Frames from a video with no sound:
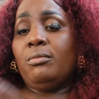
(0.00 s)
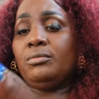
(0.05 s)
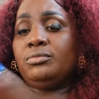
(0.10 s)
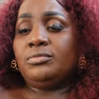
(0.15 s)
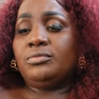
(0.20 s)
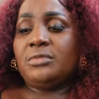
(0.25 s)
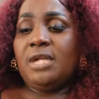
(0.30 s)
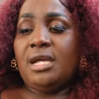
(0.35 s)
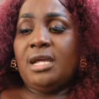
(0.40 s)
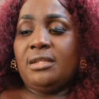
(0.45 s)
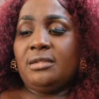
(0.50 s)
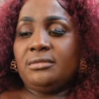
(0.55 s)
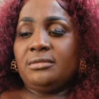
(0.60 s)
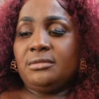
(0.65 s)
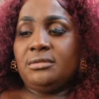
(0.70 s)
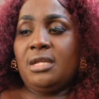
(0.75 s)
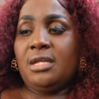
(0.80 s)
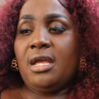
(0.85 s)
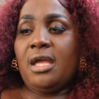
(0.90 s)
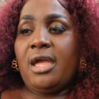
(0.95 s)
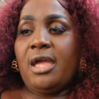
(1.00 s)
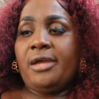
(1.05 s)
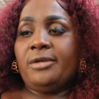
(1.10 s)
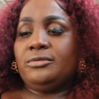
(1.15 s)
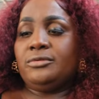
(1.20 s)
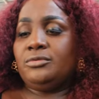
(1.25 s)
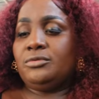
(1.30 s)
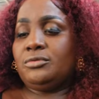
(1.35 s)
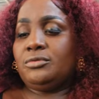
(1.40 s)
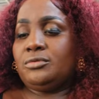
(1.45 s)
cover, uh, the
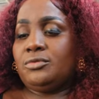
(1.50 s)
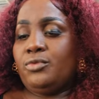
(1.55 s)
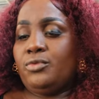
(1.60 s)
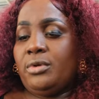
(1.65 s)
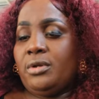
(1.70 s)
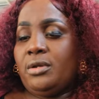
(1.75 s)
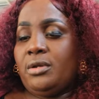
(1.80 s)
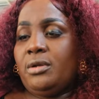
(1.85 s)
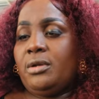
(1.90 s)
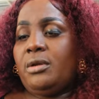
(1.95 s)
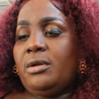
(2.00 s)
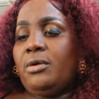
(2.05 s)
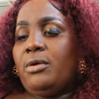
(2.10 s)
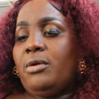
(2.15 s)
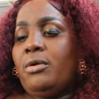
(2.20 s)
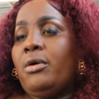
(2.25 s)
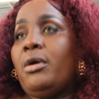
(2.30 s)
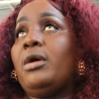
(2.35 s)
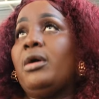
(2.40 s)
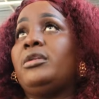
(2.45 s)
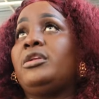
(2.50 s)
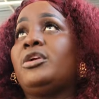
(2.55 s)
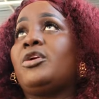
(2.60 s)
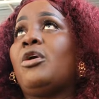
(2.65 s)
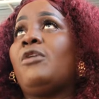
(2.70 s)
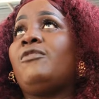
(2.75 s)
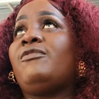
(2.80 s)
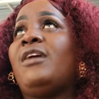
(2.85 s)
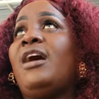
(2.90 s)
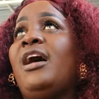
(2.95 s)
cover, color the The
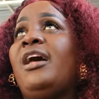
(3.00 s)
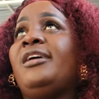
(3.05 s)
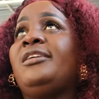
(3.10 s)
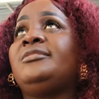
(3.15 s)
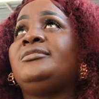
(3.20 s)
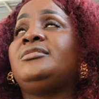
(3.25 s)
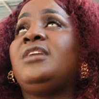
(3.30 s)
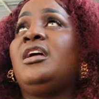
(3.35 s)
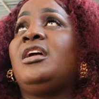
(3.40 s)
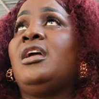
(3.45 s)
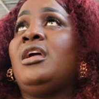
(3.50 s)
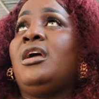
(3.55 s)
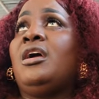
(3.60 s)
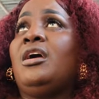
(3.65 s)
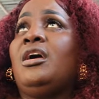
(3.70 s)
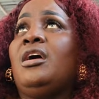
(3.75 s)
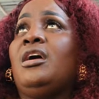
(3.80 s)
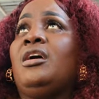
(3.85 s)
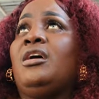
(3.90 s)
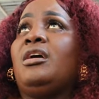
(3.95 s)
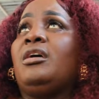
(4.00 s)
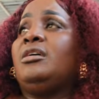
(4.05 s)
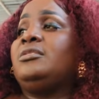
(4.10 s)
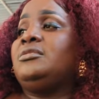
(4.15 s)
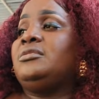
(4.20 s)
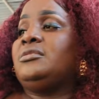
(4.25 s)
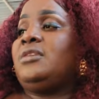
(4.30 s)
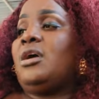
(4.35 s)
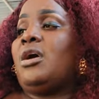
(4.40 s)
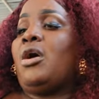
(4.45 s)
cover. Yeah.
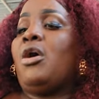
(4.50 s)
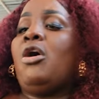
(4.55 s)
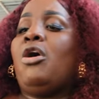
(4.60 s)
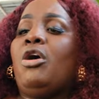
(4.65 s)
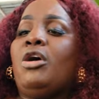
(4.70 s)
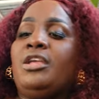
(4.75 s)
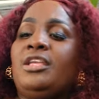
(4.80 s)
Oh